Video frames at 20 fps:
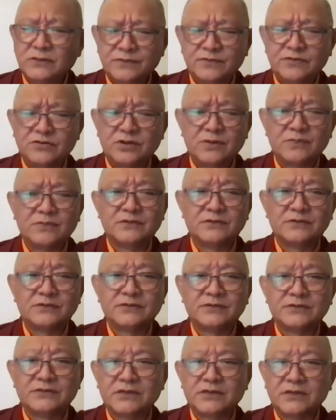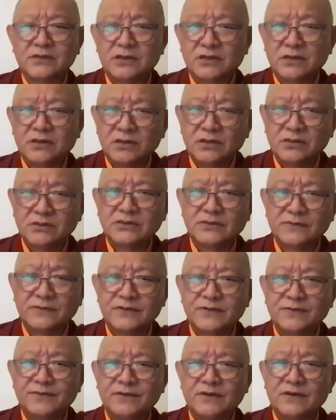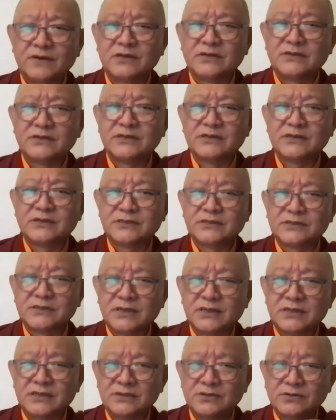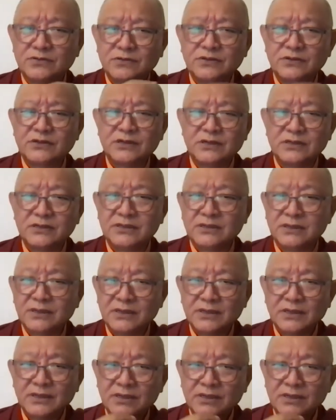of troubles and lots of difficulties and totally,